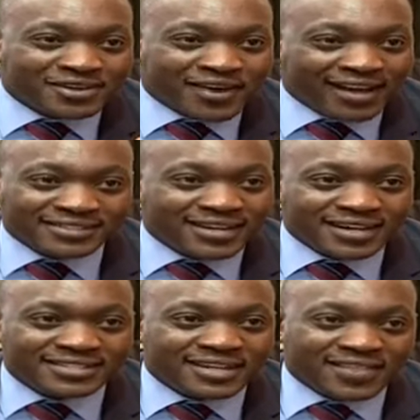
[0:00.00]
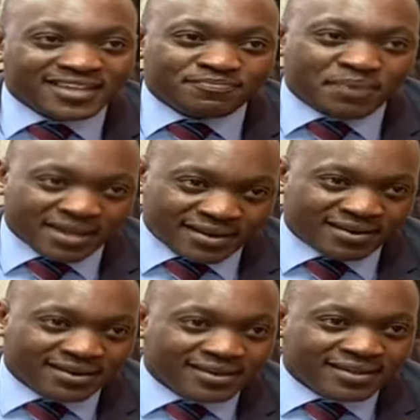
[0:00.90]
Your oh, Excellency. They speak. The
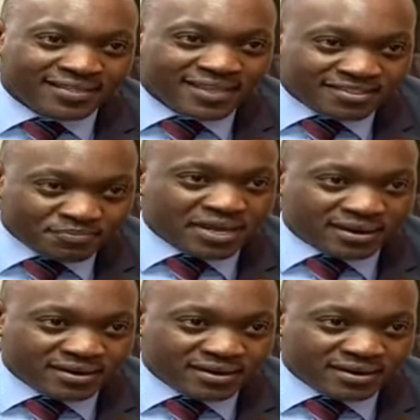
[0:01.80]
president. They speak.